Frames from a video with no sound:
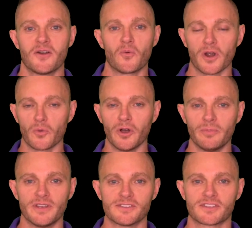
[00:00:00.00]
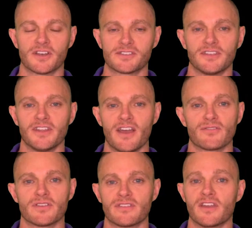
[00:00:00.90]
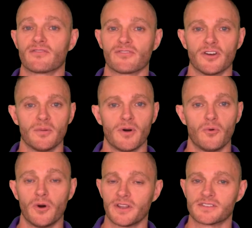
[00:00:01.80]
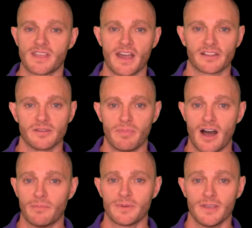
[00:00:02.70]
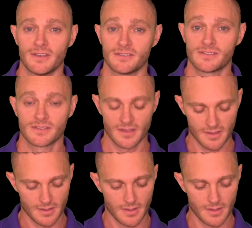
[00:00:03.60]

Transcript: where we'll be discussing everything from what exactly Pompe is,